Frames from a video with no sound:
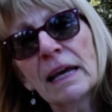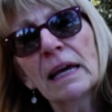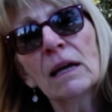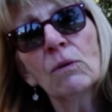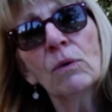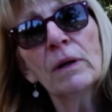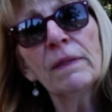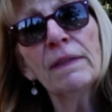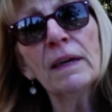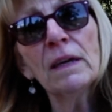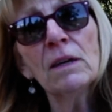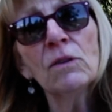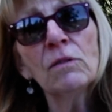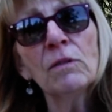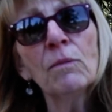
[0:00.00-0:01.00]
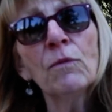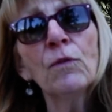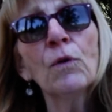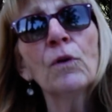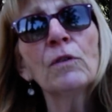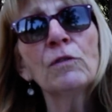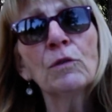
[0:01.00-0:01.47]
and what they use them
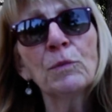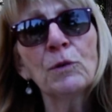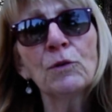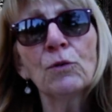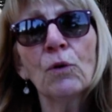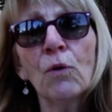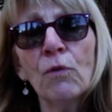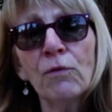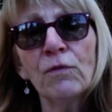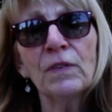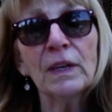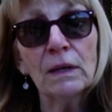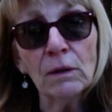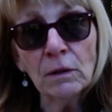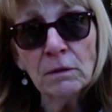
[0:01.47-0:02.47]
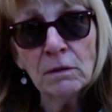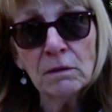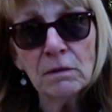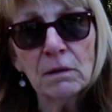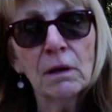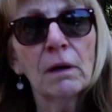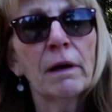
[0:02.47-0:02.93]
for is to patrol
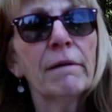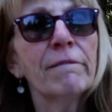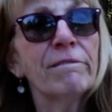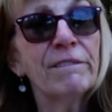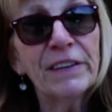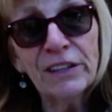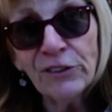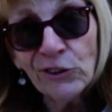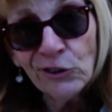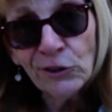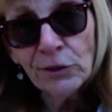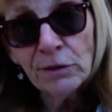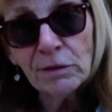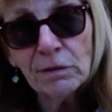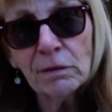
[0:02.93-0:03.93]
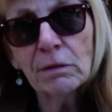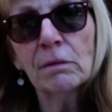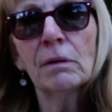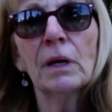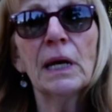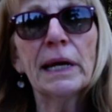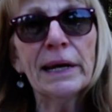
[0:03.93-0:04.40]
fields, vineyards,
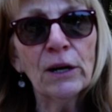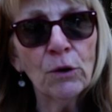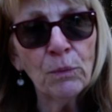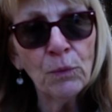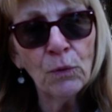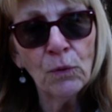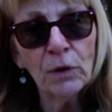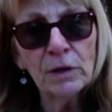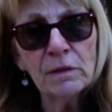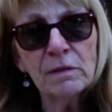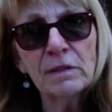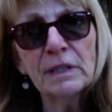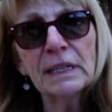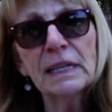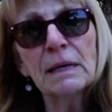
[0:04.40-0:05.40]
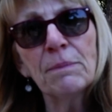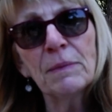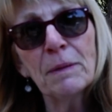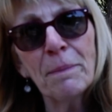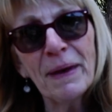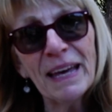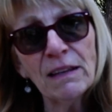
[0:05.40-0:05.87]
airports to keep
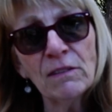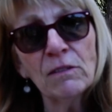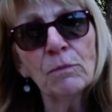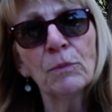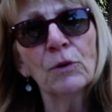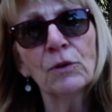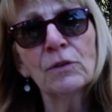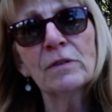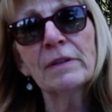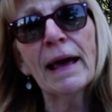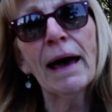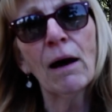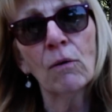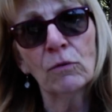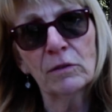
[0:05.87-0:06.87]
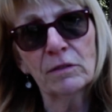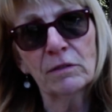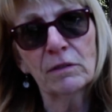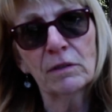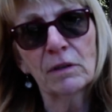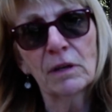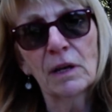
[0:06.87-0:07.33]
the pest birds
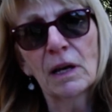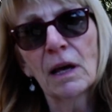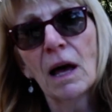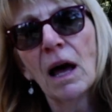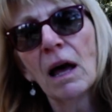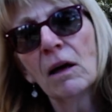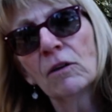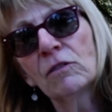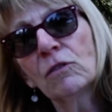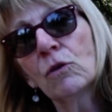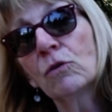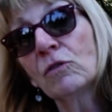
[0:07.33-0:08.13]
out. So